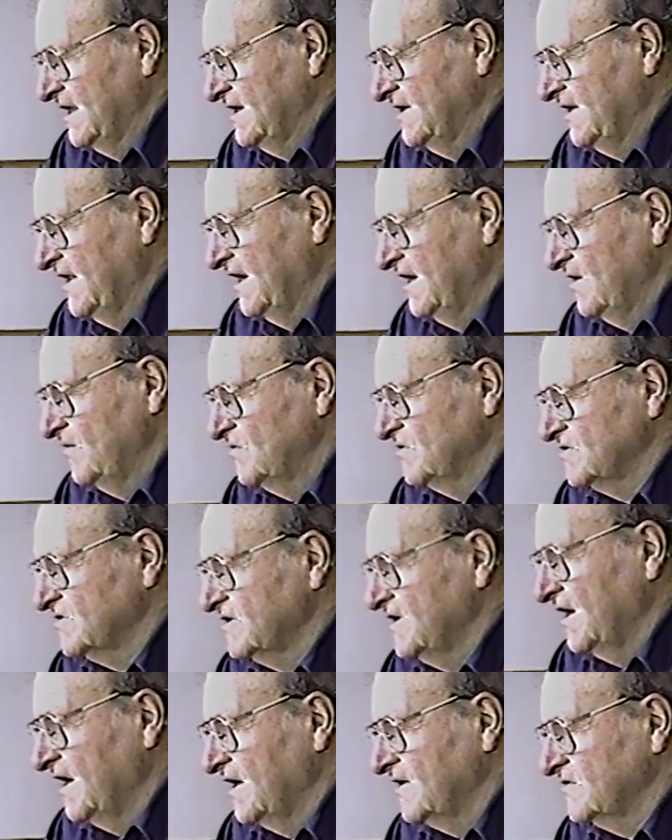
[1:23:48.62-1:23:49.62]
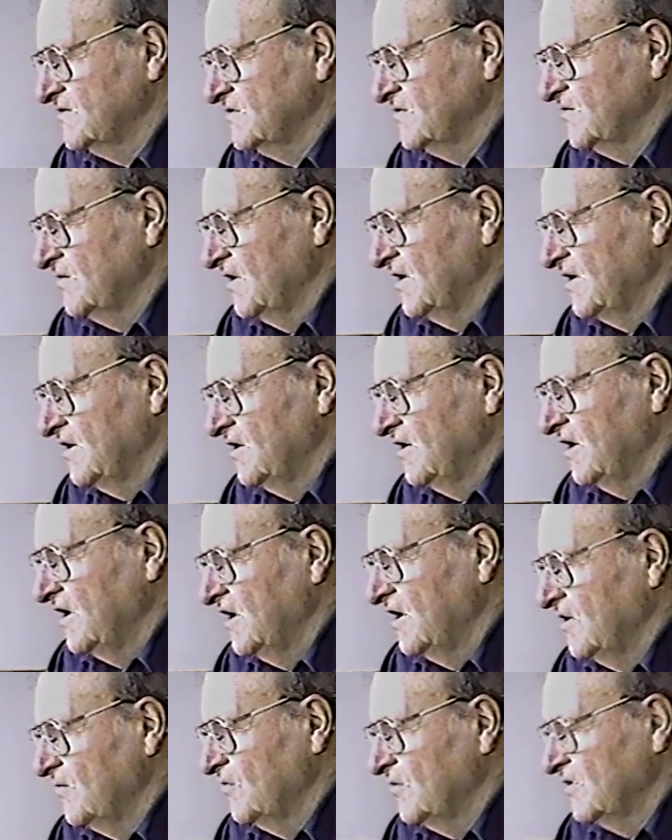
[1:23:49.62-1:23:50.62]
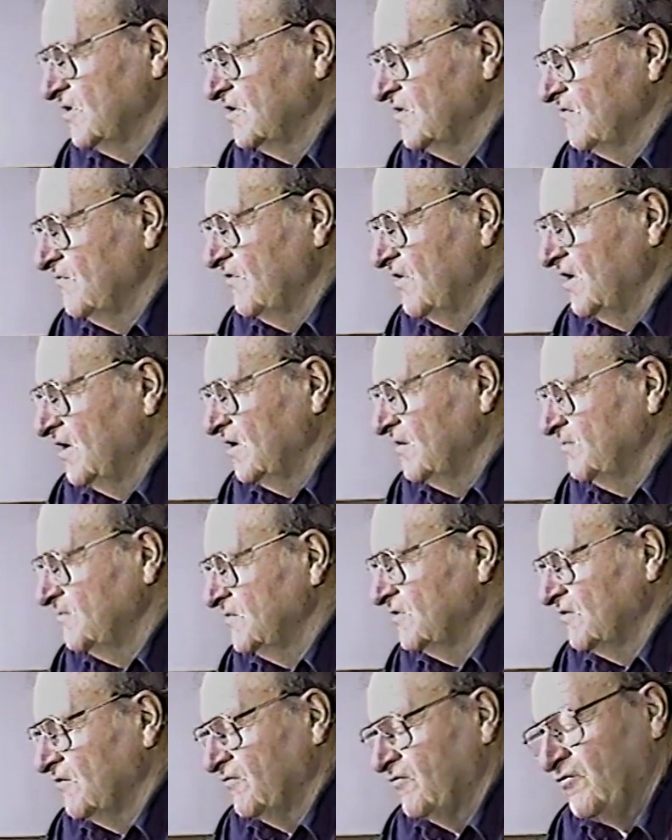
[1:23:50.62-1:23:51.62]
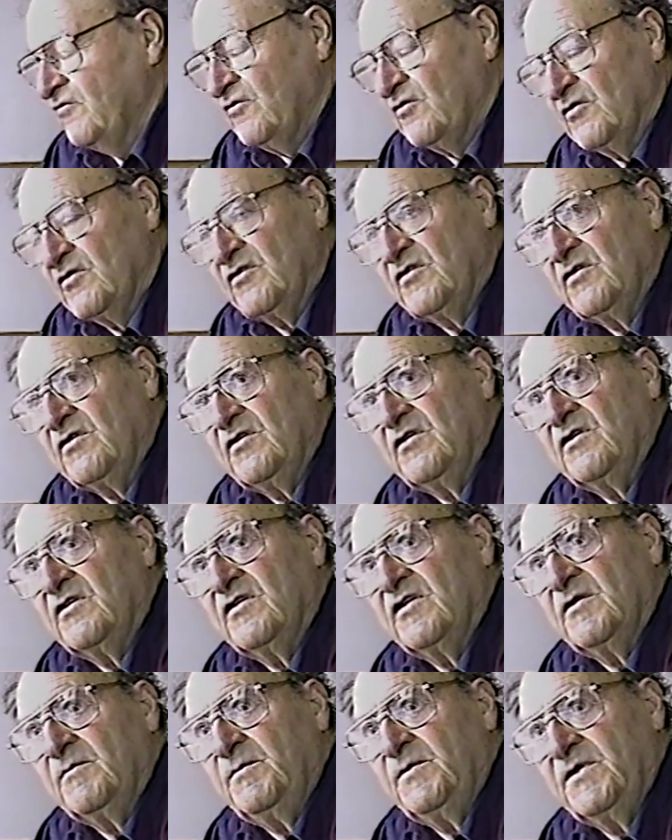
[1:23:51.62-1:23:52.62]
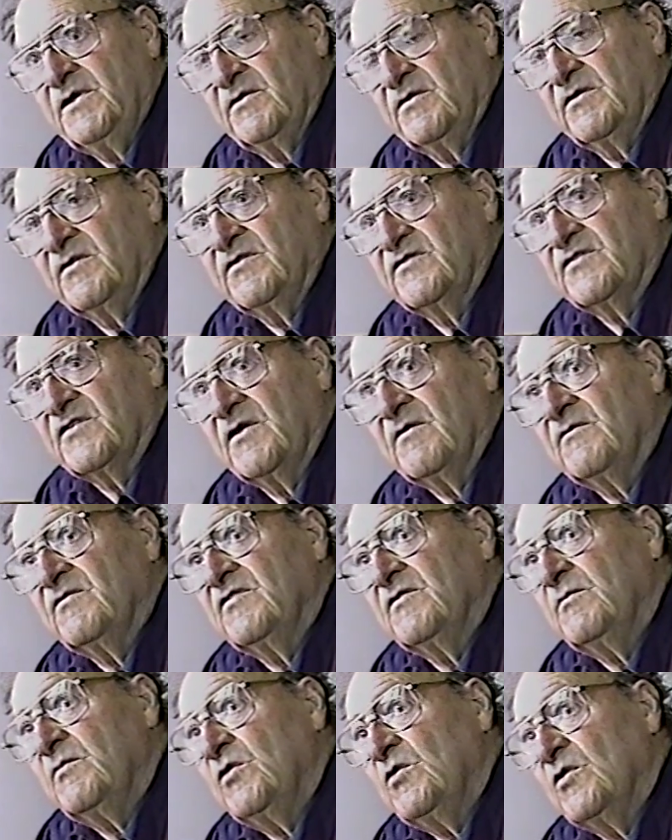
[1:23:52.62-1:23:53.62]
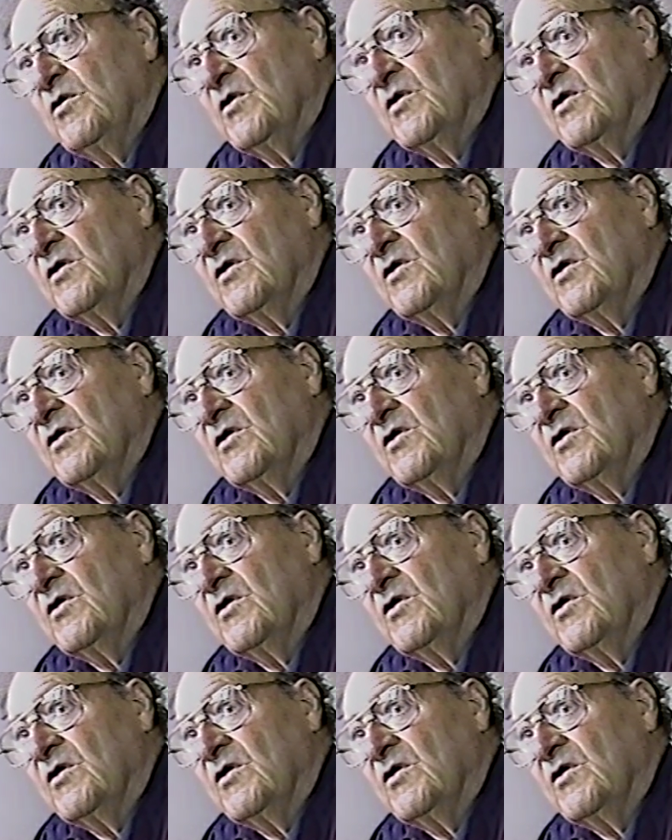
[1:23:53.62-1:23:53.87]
then he was castrated, he would develop the full appearance of the bull.